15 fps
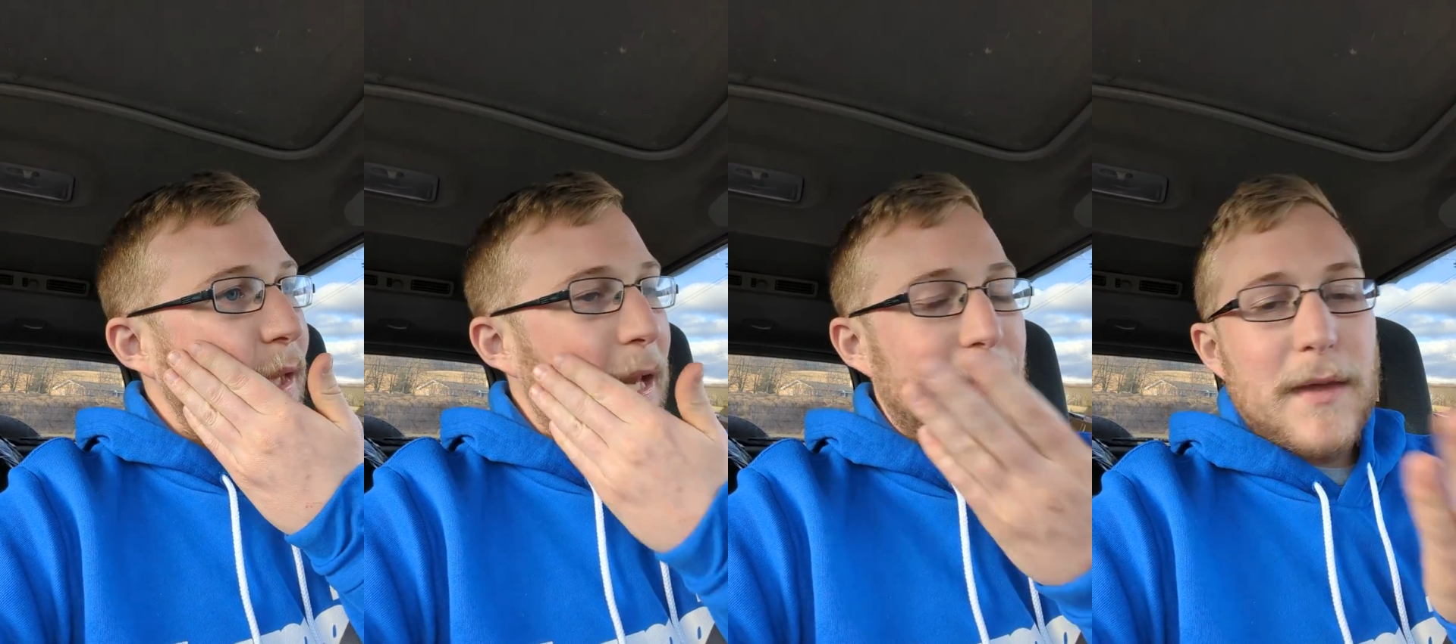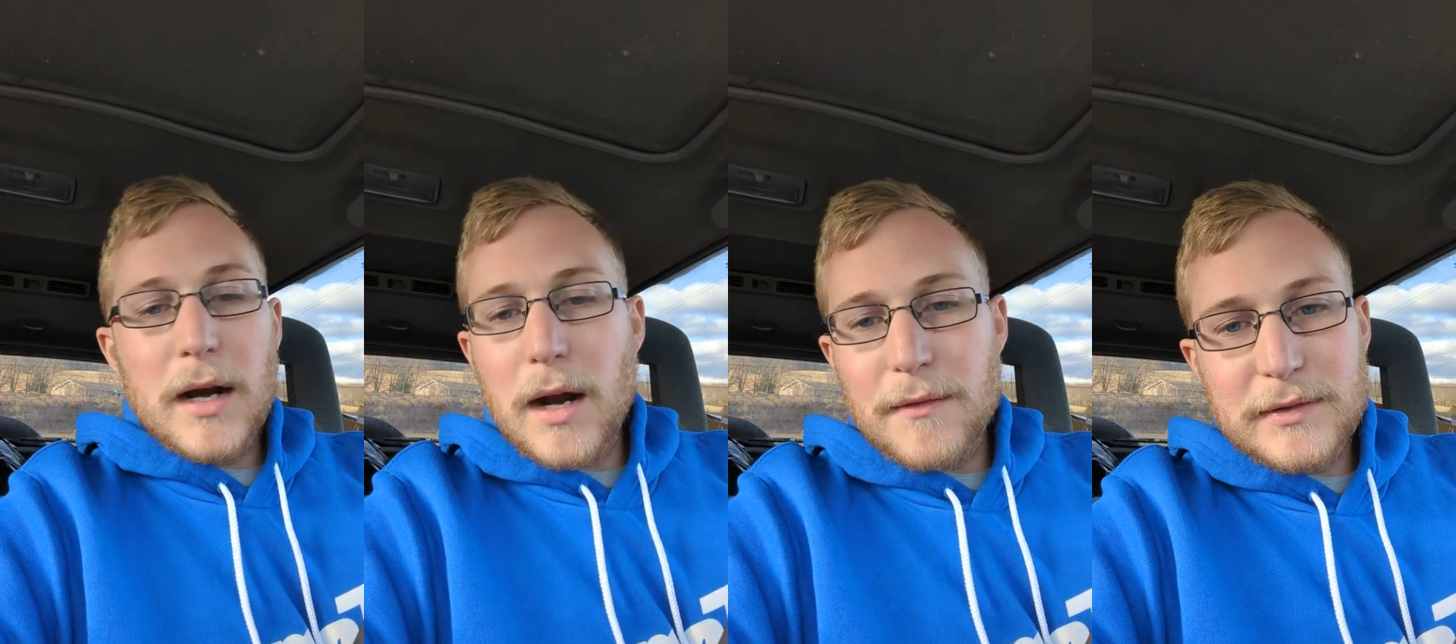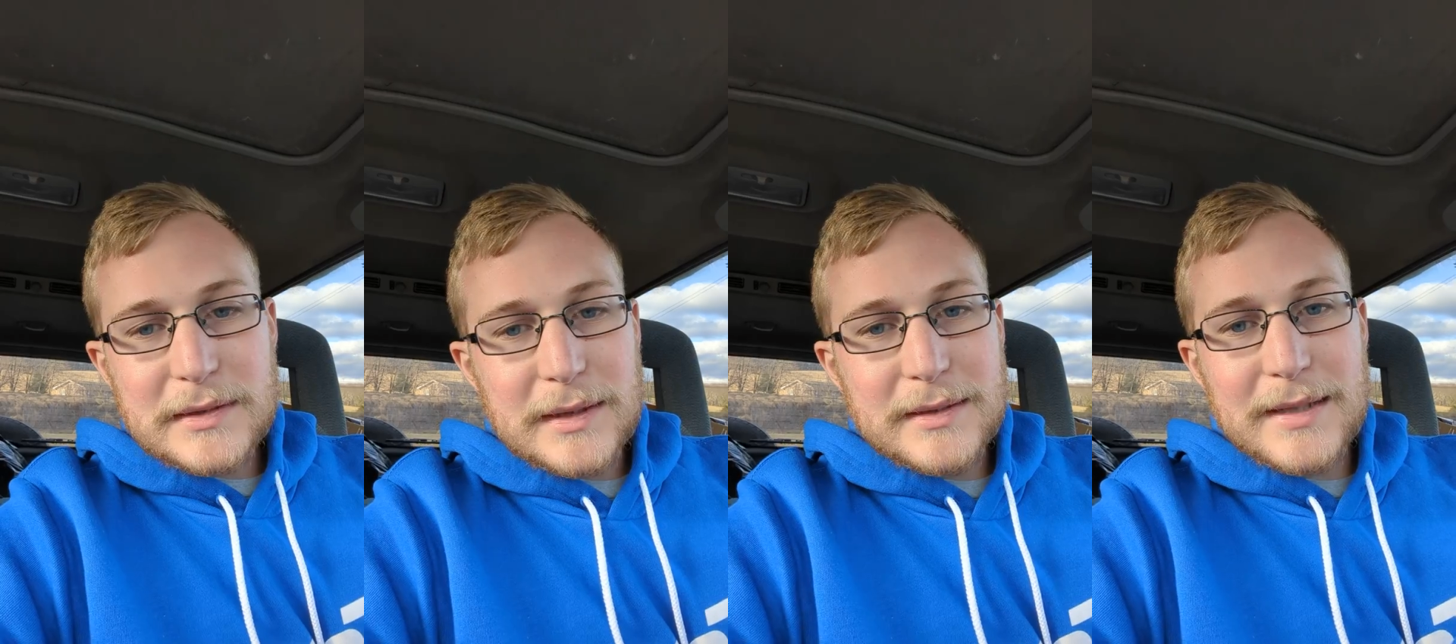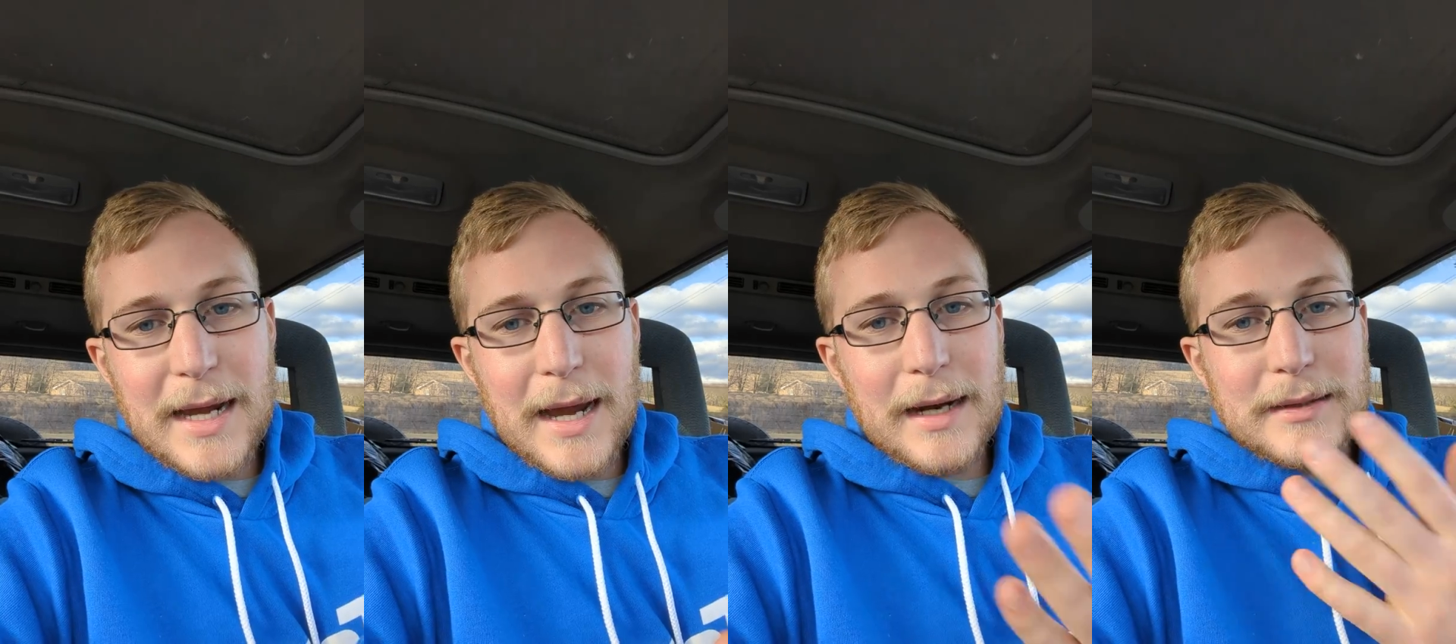And then obviously
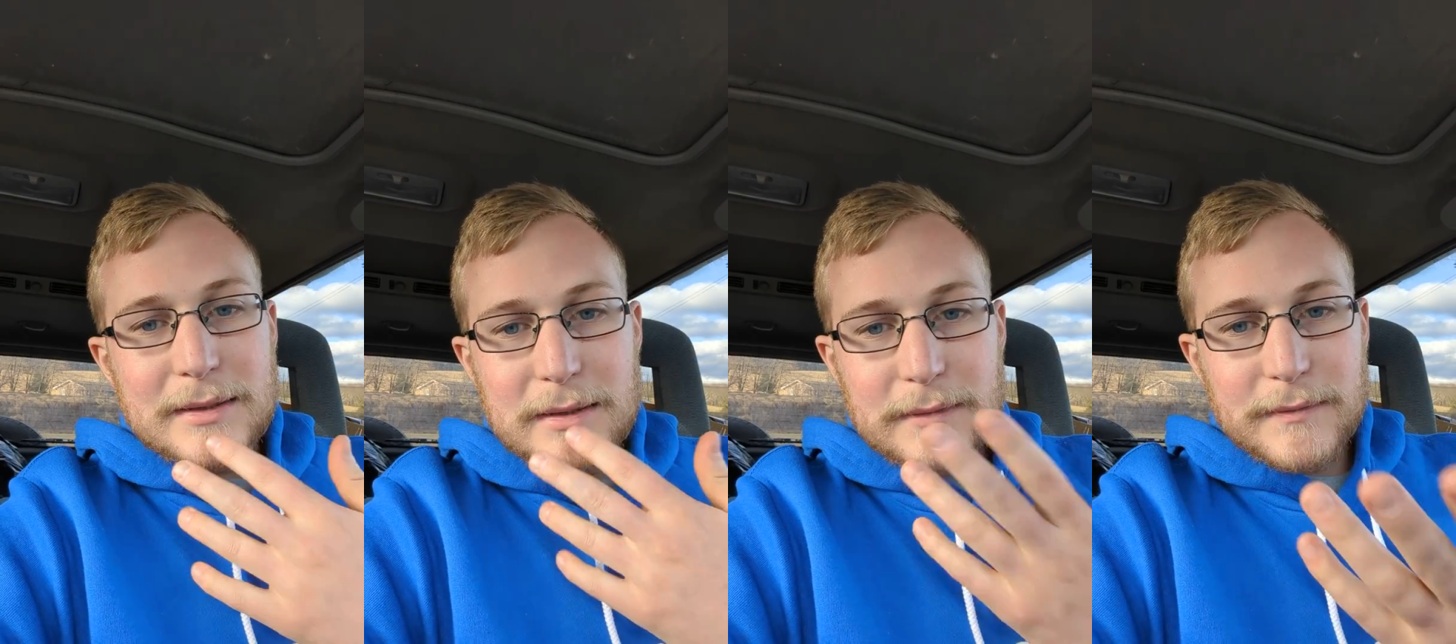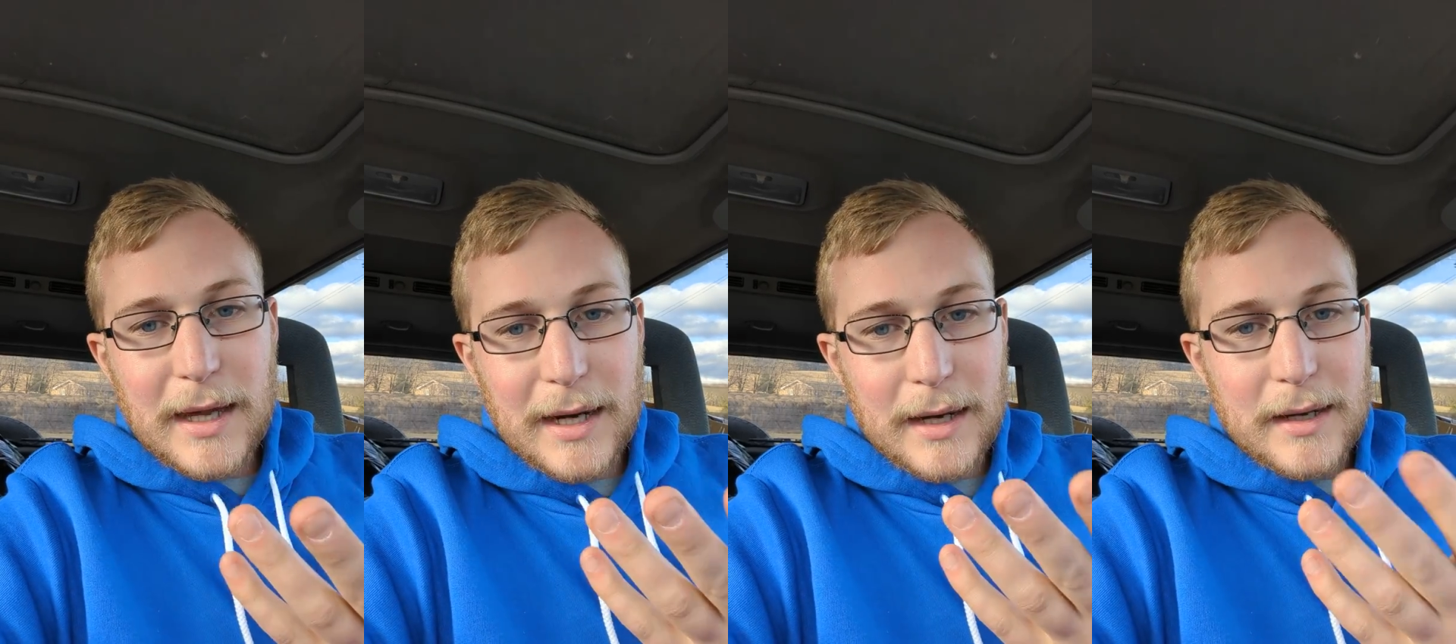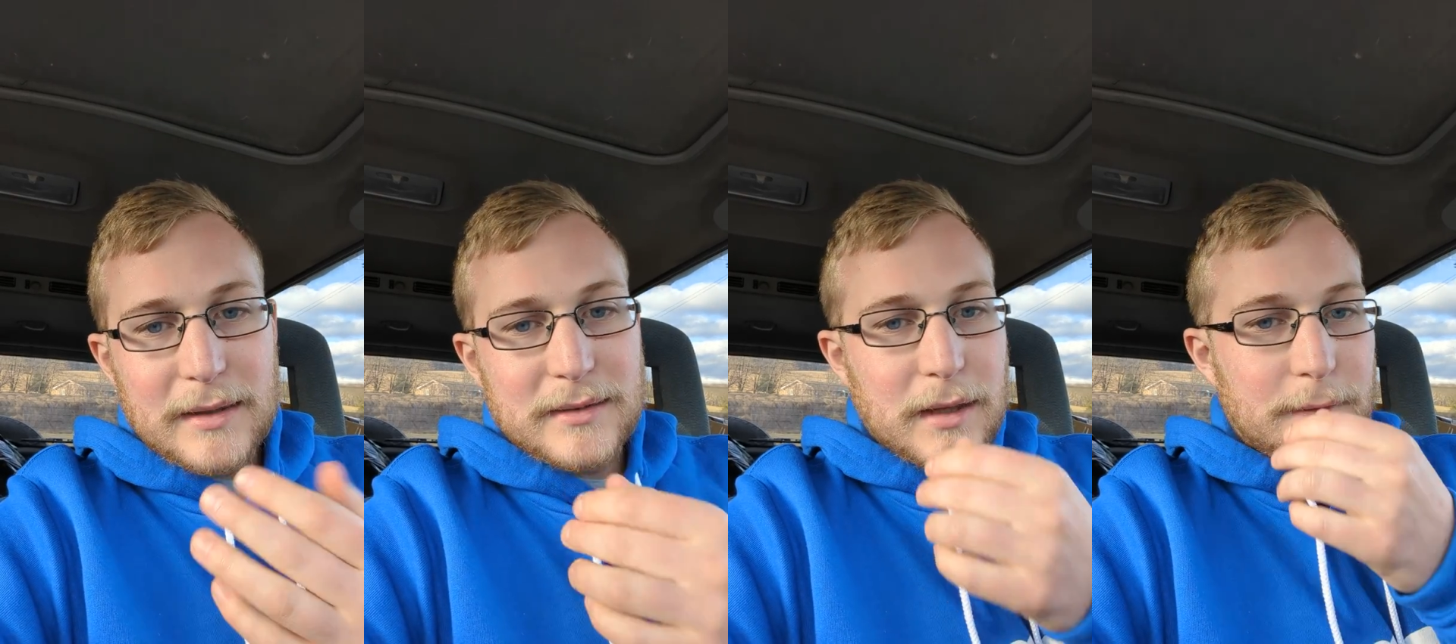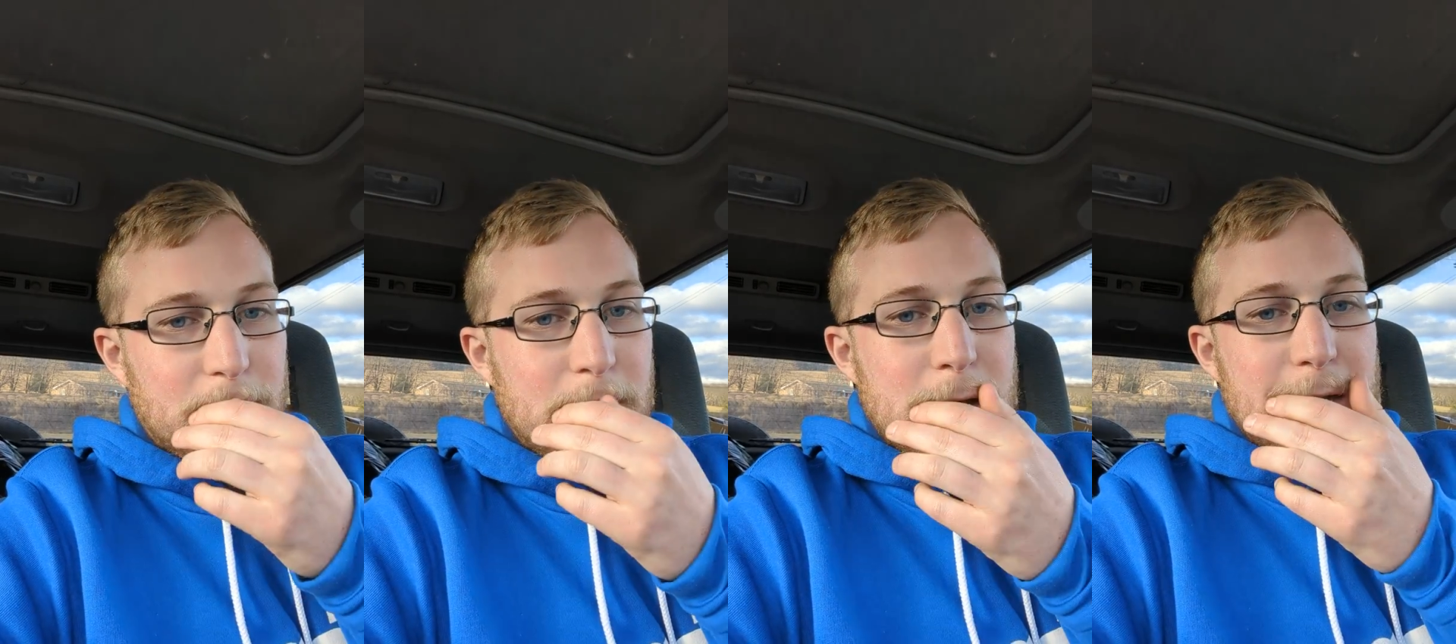tax, that kind of
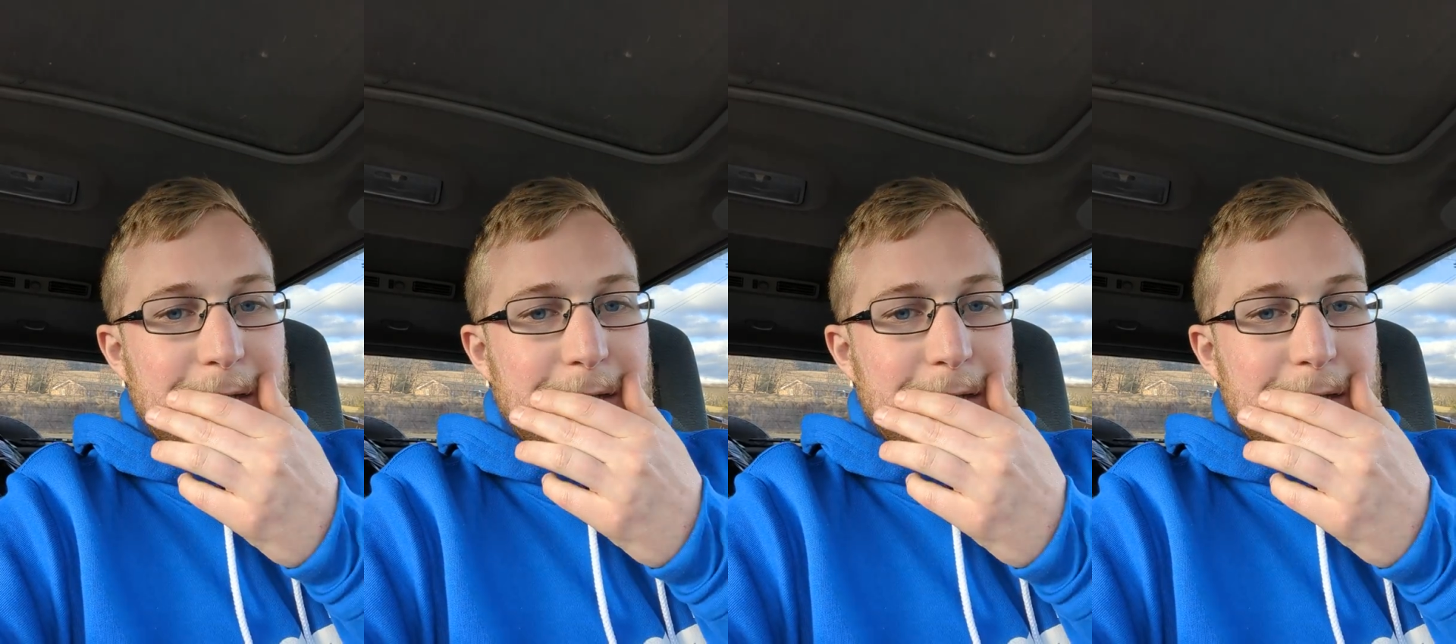stuff.